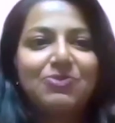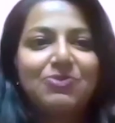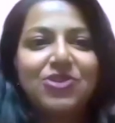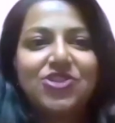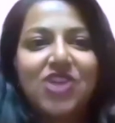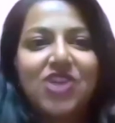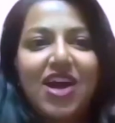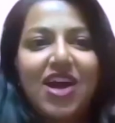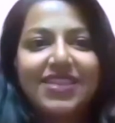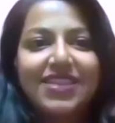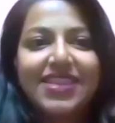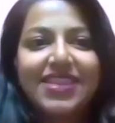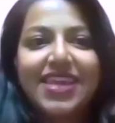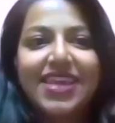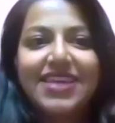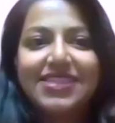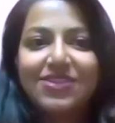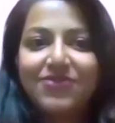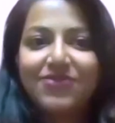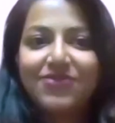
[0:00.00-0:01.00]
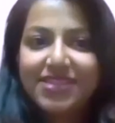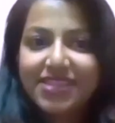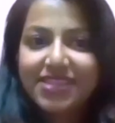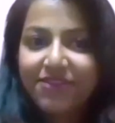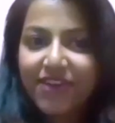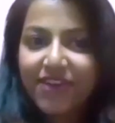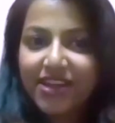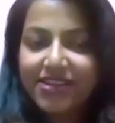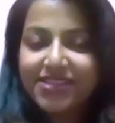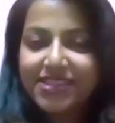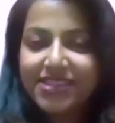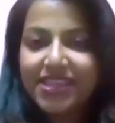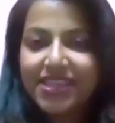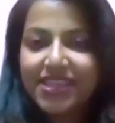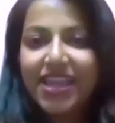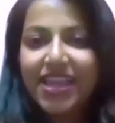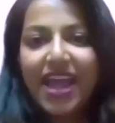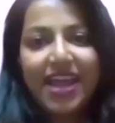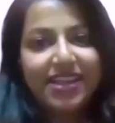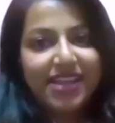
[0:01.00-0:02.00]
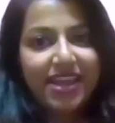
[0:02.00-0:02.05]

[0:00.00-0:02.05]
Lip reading: Prashant is a visiting faculty at